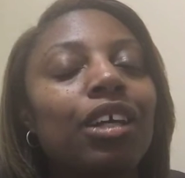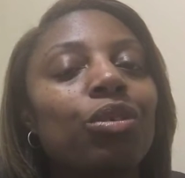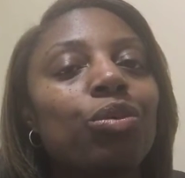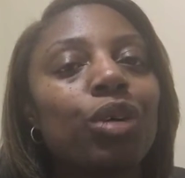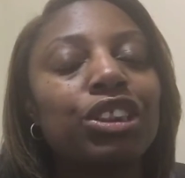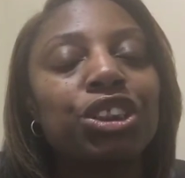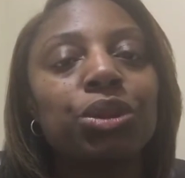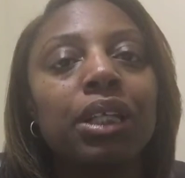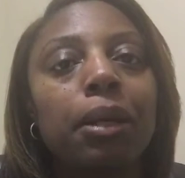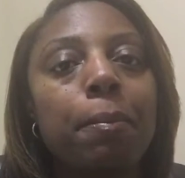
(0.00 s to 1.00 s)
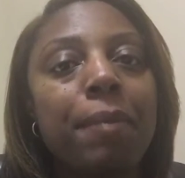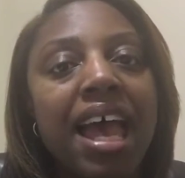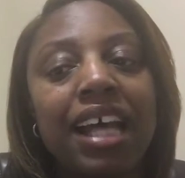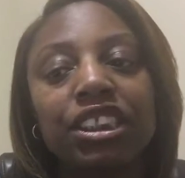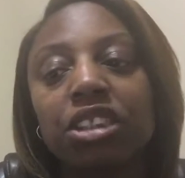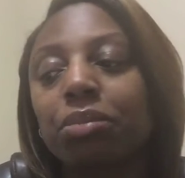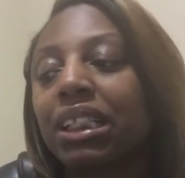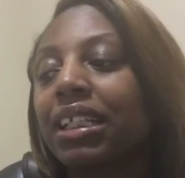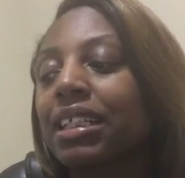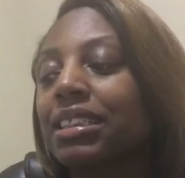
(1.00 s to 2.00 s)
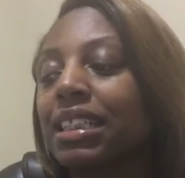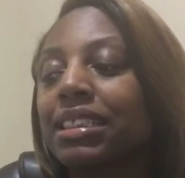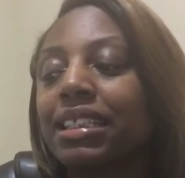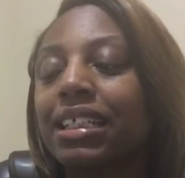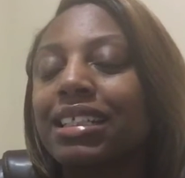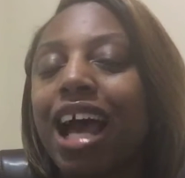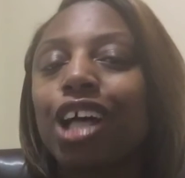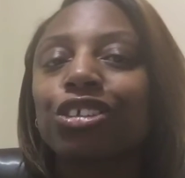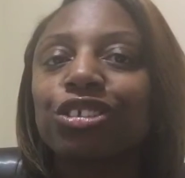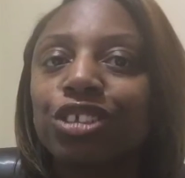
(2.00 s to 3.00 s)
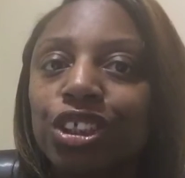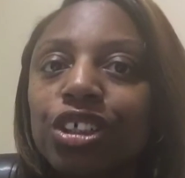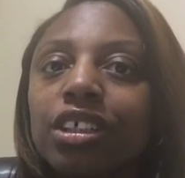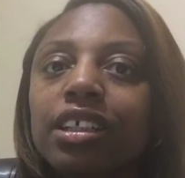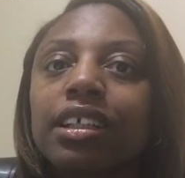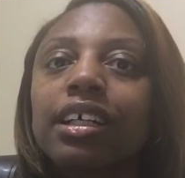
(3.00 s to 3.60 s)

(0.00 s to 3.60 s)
what you imagined, because it did not look